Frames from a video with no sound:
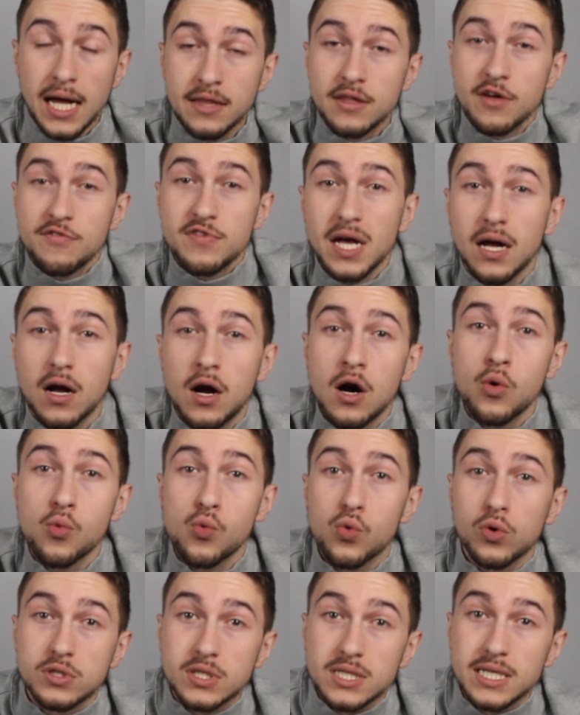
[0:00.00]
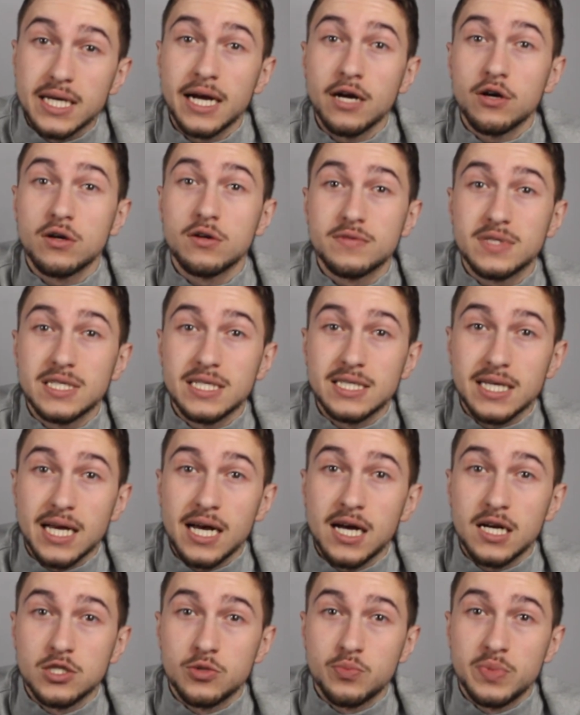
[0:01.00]
And the Viet Cong were scared of these
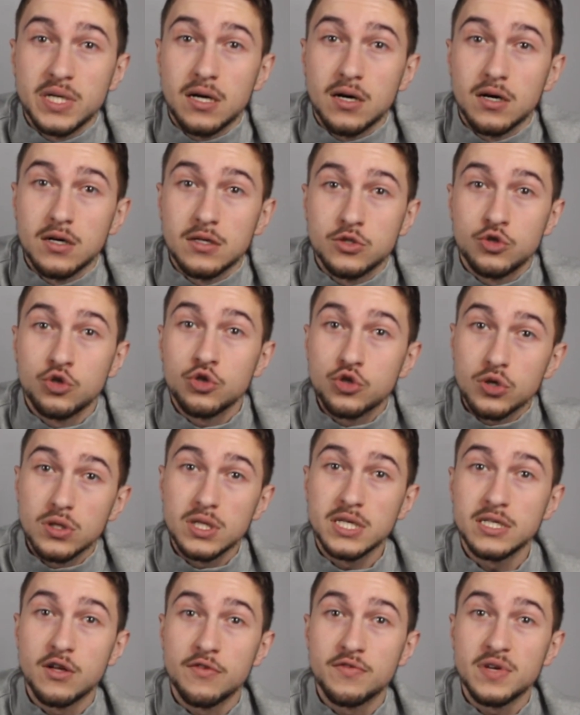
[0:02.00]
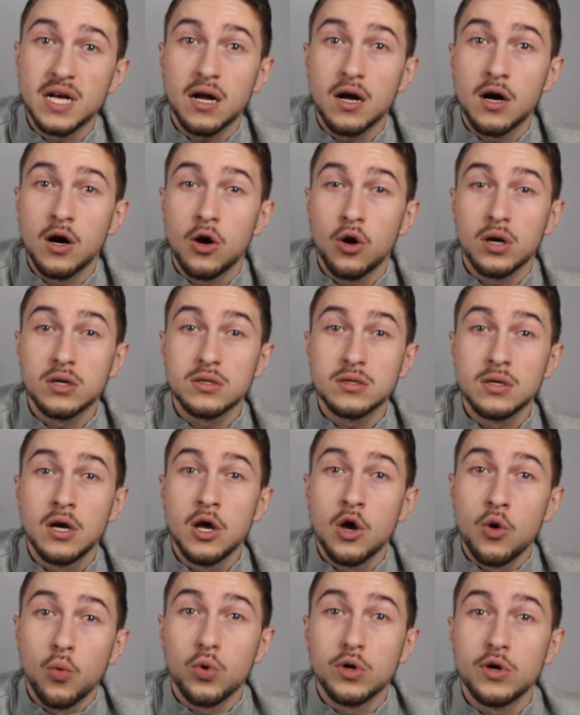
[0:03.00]
guys because usually the Viet Cong
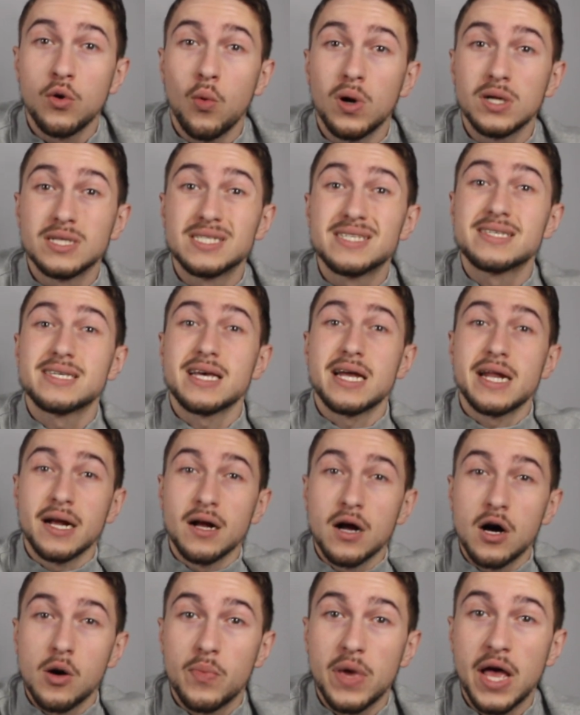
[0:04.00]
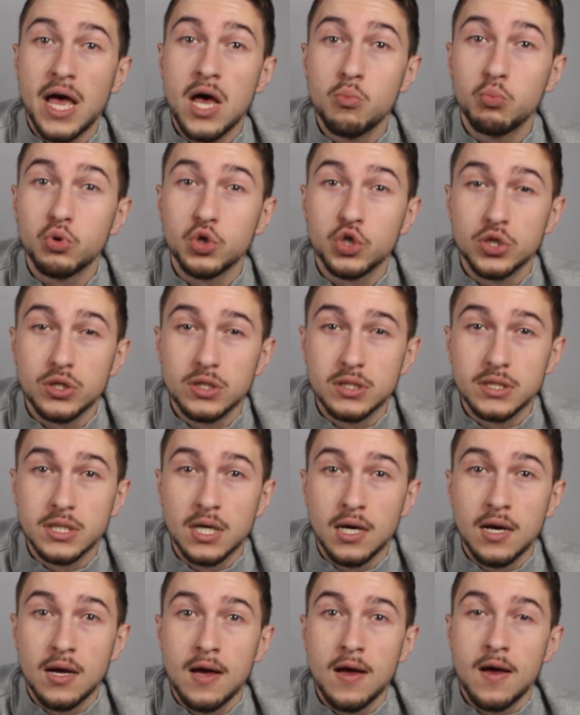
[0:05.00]
were the ones setting up ambushes.
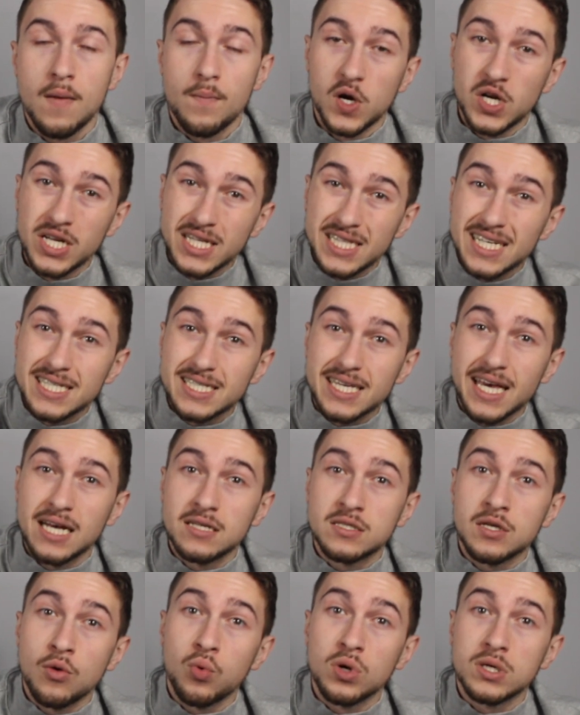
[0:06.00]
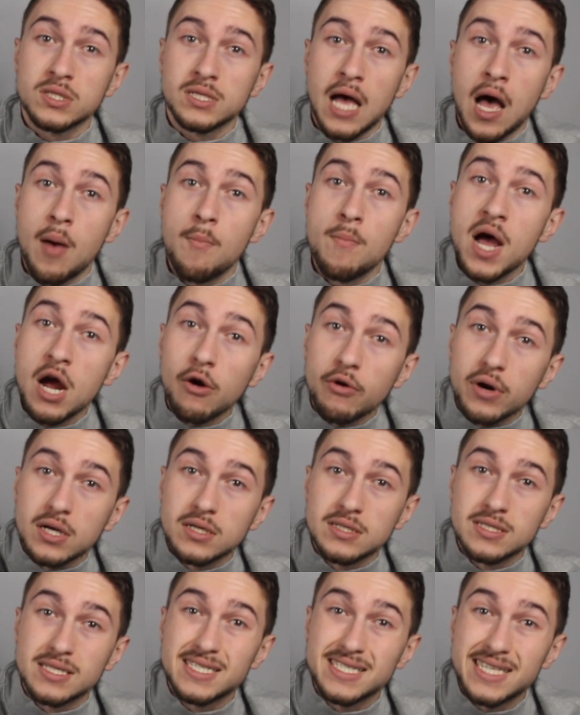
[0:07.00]
But in this case, it was
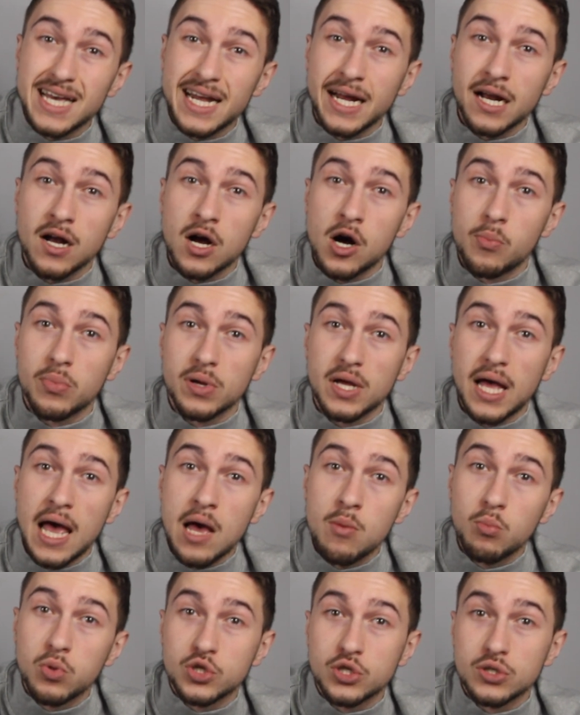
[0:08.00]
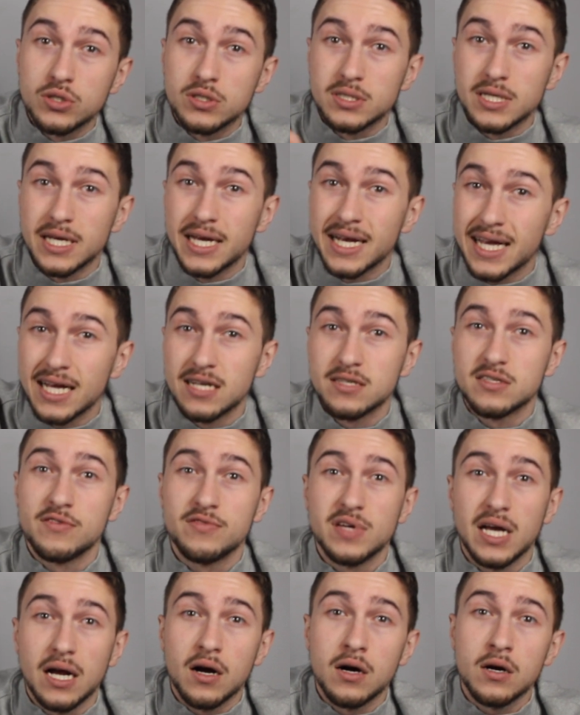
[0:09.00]
Americans setting up ambushes against the
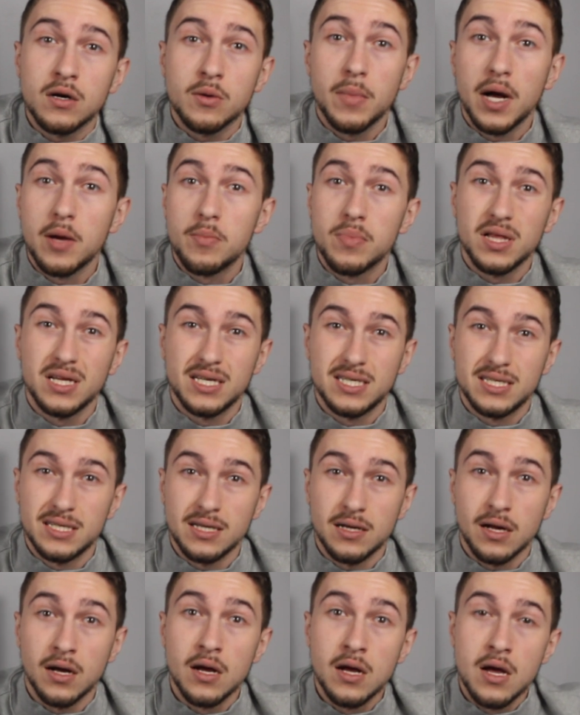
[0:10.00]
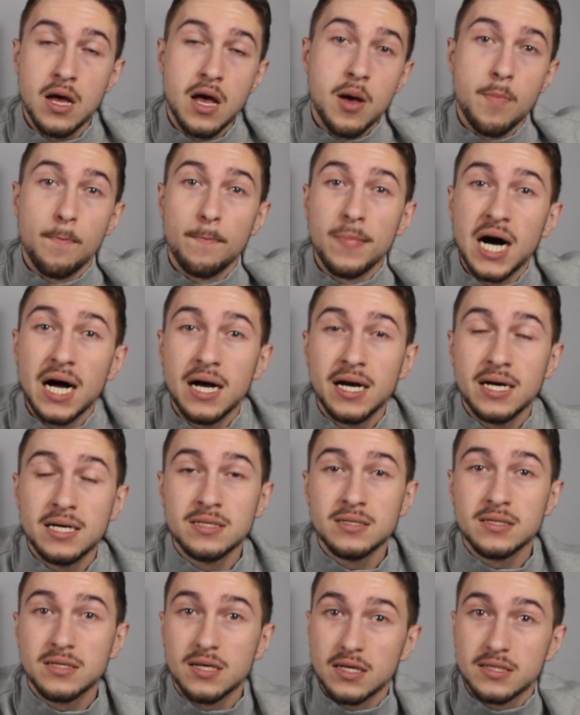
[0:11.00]
Viet Cong by placing
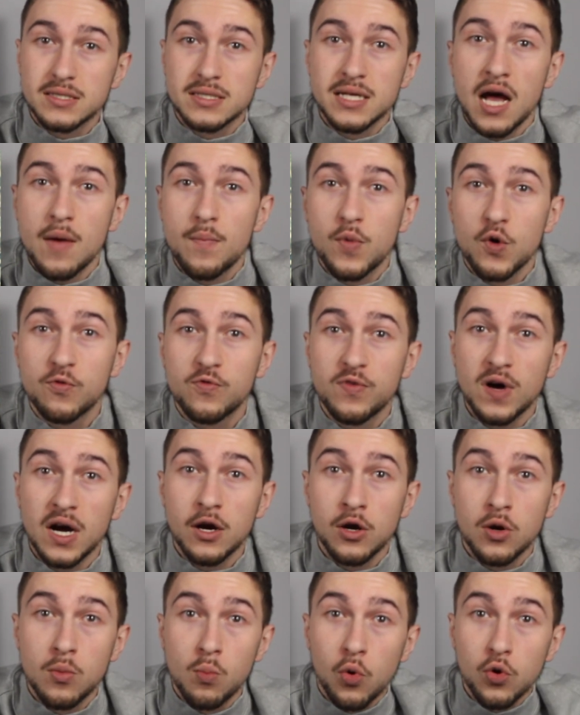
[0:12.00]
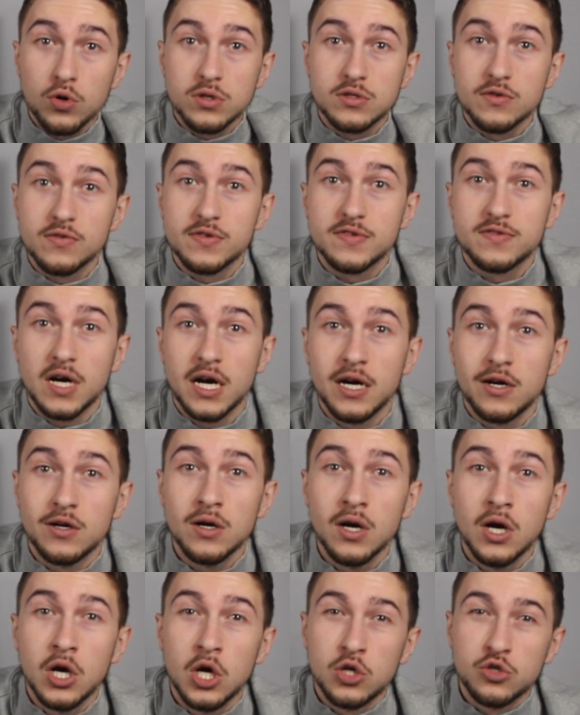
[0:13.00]
mines, sniper fire, mortar
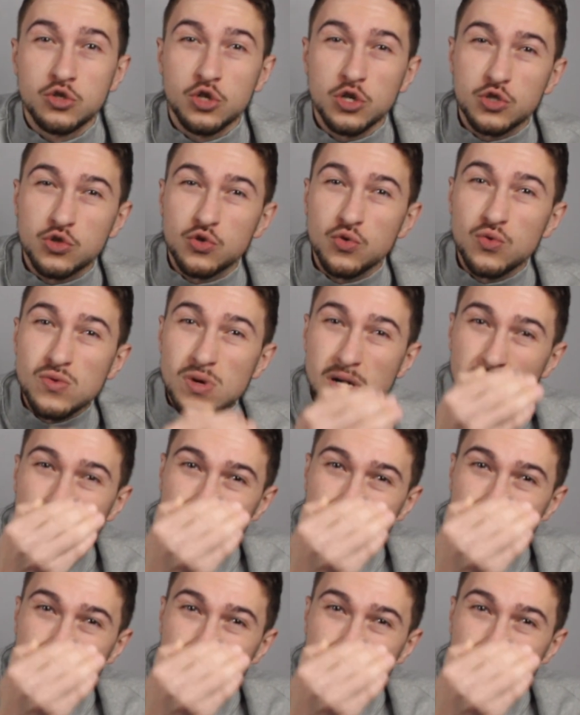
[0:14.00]
fire, just to